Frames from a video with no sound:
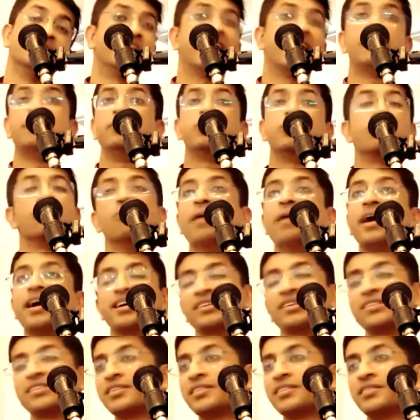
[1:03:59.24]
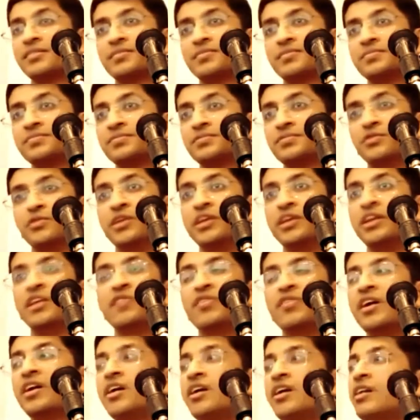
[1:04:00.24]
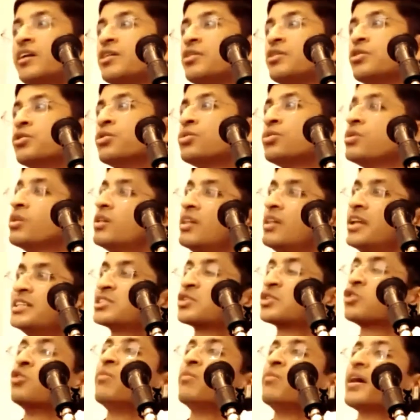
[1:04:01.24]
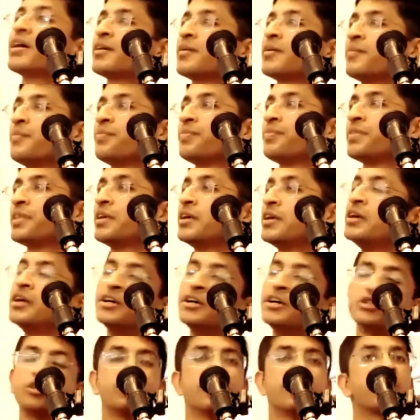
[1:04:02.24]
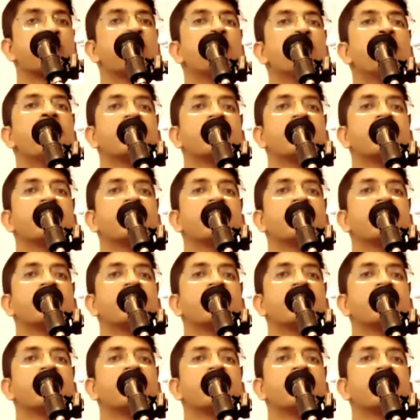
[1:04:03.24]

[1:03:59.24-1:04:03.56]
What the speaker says: Time to go back. We didn't find any guru, let's go back. So they go